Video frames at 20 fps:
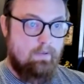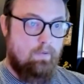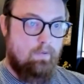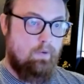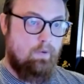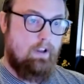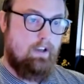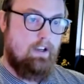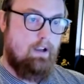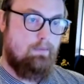
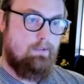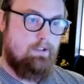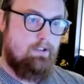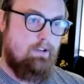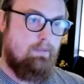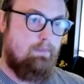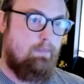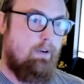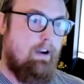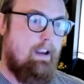when it comes to
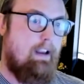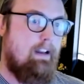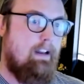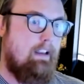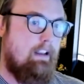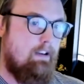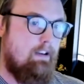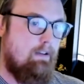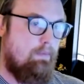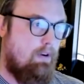your
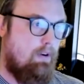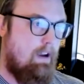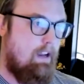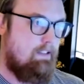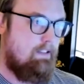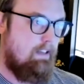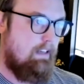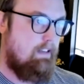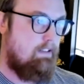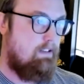branding and your
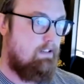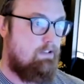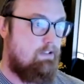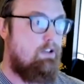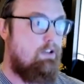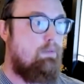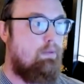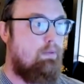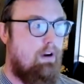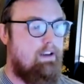pricing, and does
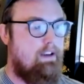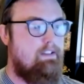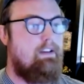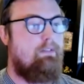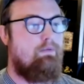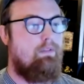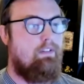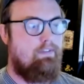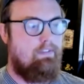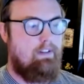your
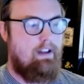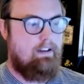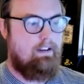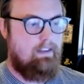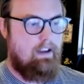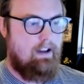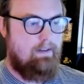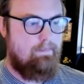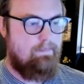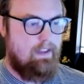pricing reflect
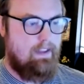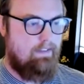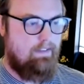that?